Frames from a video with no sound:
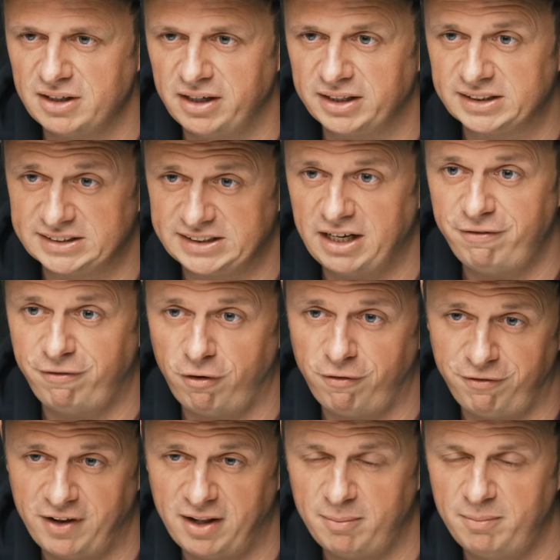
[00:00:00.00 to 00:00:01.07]
uh, safe
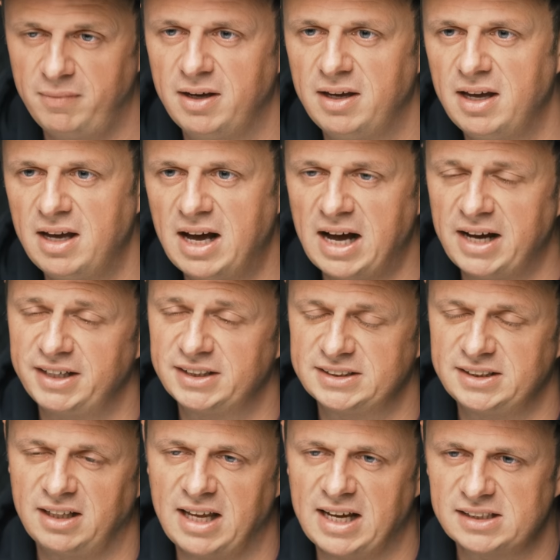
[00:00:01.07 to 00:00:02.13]
for film, I
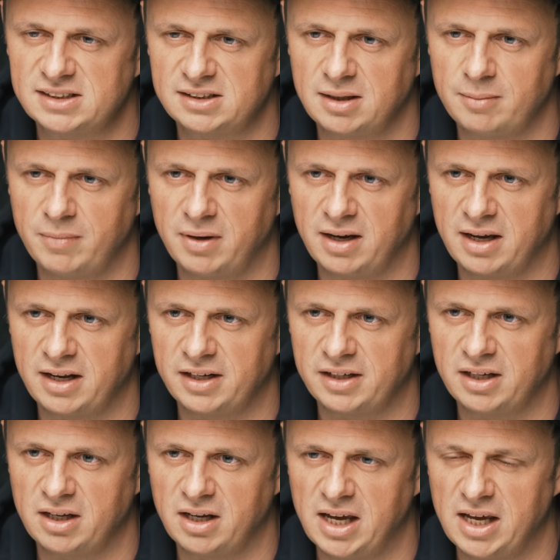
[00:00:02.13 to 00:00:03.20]
still asked them and